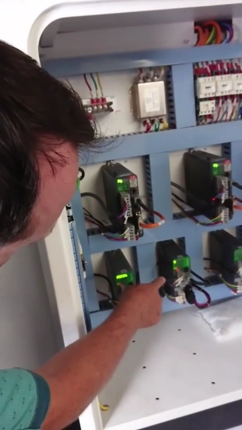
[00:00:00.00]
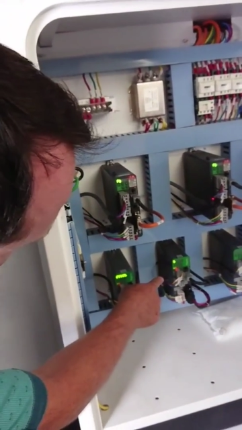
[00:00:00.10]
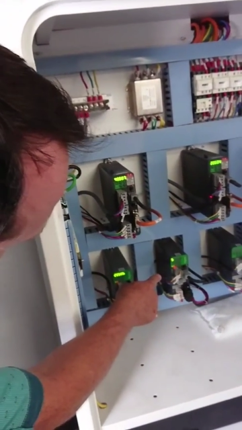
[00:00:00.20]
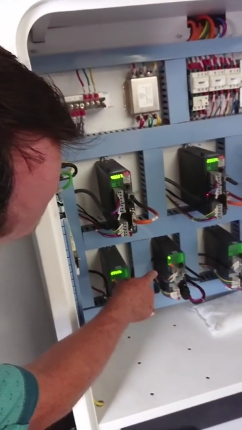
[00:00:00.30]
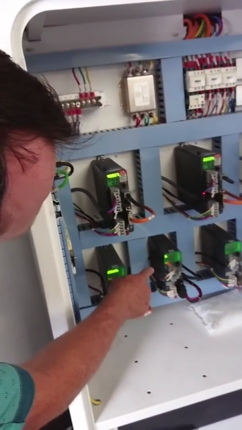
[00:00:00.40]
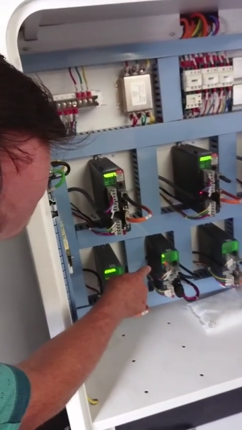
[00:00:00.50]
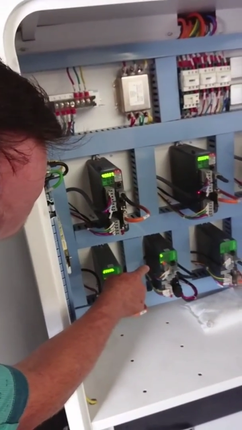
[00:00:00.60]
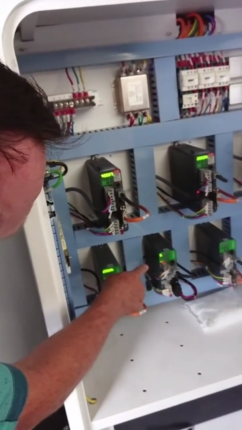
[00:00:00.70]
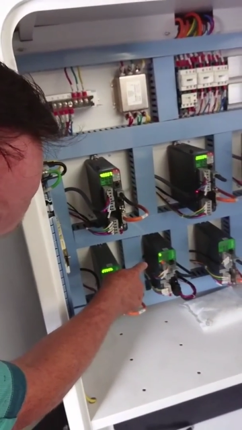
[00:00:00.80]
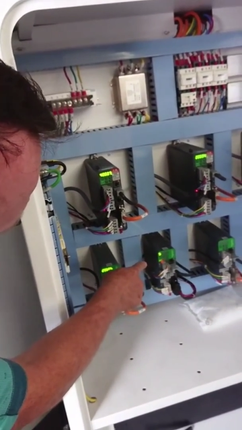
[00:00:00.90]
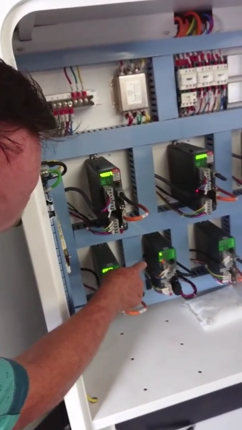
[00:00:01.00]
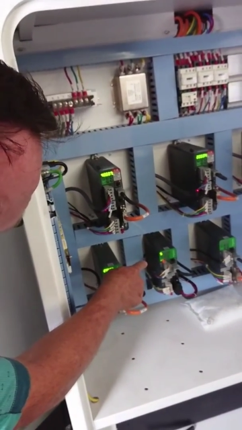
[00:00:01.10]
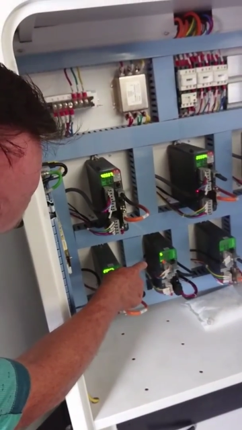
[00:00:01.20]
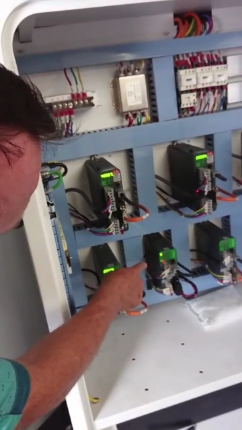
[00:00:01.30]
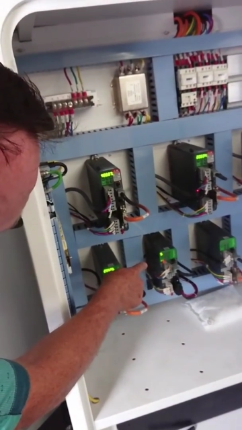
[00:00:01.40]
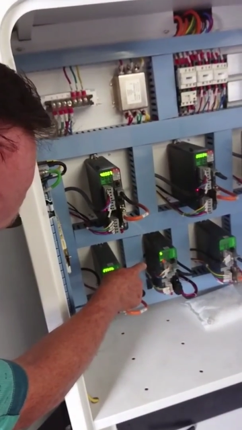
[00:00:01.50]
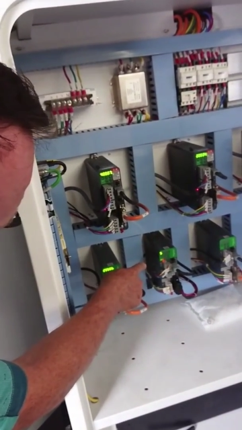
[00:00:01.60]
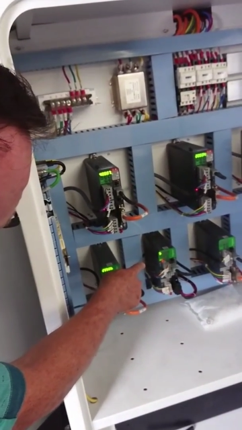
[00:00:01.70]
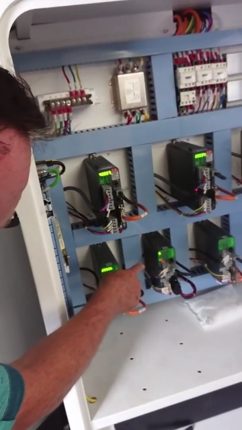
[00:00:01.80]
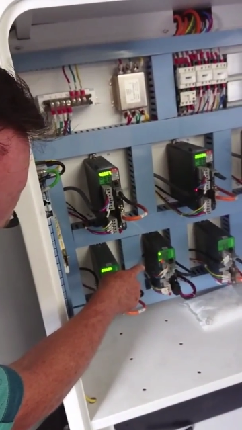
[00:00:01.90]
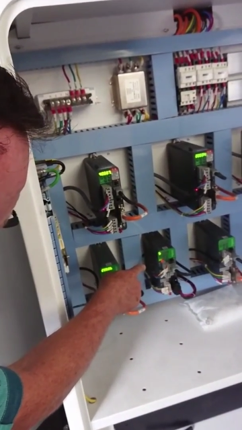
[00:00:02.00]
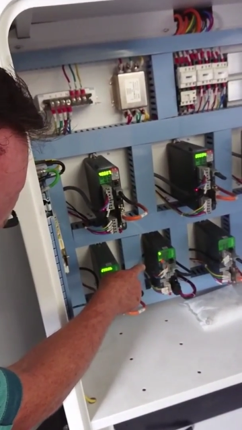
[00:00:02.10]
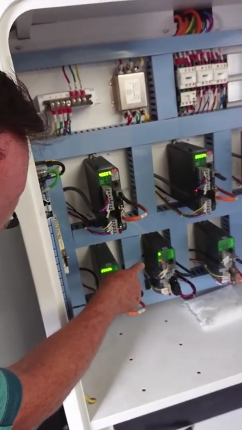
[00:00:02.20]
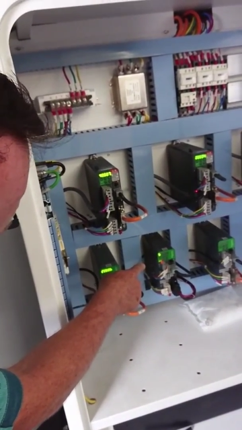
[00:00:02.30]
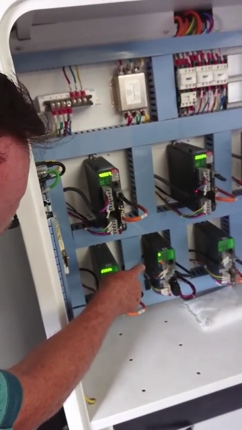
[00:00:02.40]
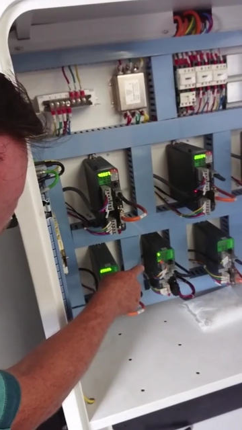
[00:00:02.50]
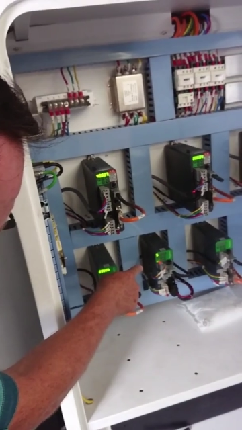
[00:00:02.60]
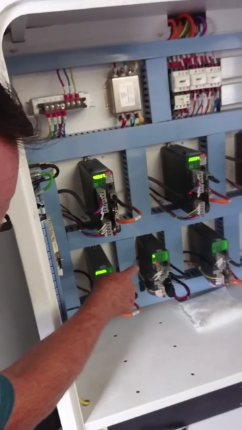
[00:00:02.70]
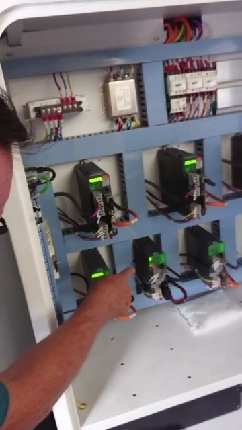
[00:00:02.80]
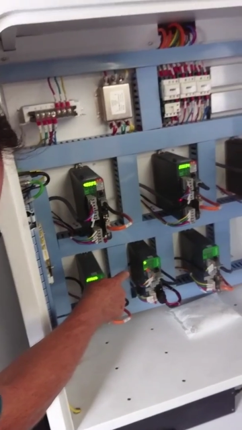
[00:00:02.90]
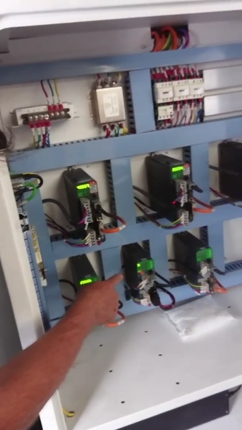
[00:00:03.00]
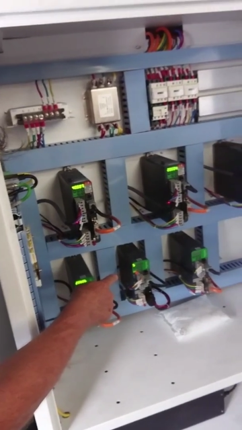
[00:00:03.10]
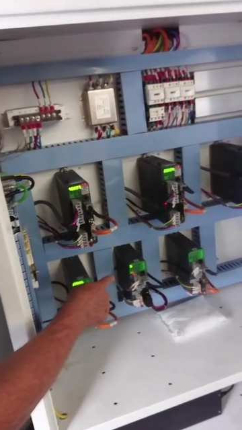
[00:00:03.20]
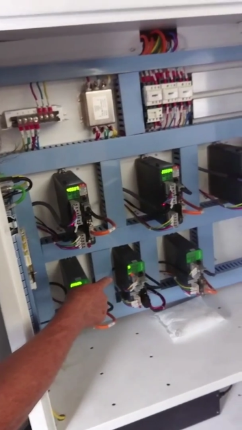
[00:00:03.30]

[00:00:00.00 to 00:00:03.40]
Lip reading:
Nobody's mouth can be seen.